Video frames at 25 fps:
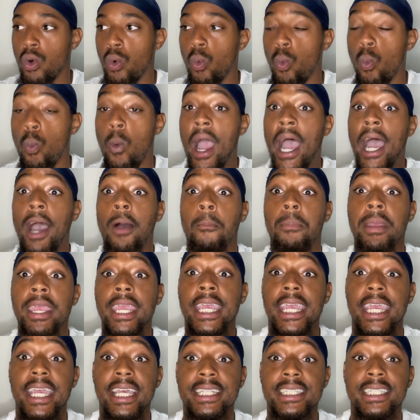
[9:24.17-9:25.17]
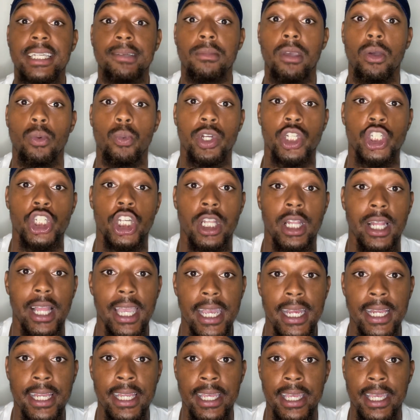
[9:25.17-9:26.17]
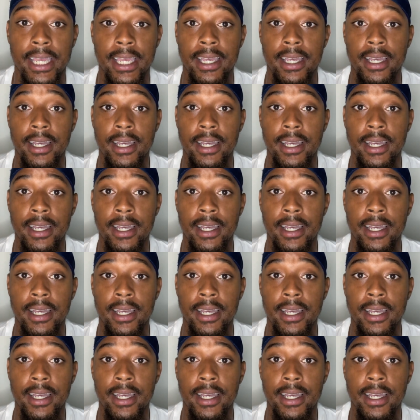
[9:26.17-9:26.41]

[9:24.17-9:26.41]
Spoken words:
while being intimate with your lady.